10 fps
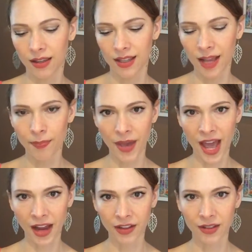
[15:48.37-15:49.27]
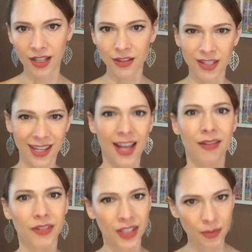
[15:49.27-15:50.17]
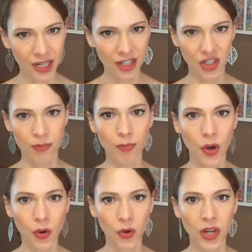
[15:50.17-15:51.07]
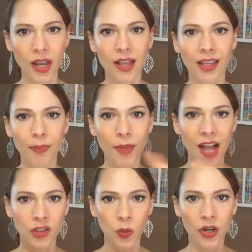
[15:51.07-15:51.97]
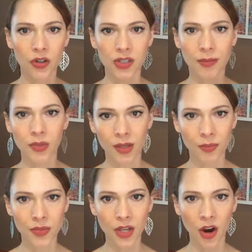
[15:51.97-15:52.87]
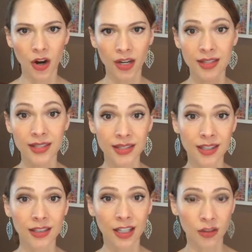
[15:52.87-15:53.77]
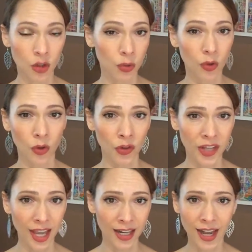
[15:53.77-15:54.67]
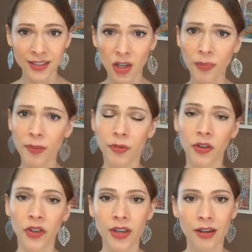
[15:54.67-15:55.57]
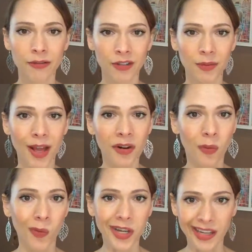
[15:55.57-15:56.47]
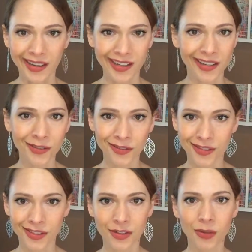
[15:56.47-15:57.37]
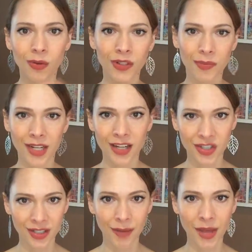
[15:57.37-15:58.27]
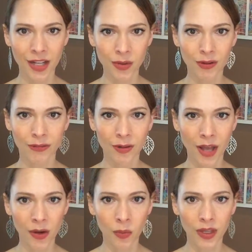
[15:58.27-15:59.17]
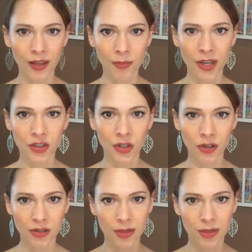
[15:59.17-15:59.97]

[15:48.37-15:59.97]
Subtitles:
get back into kind of elimination mode, get back to where your symptoms are consistently controlled. And I tell people for about a week, you know, do elimination, get back to it for about a week, make sure your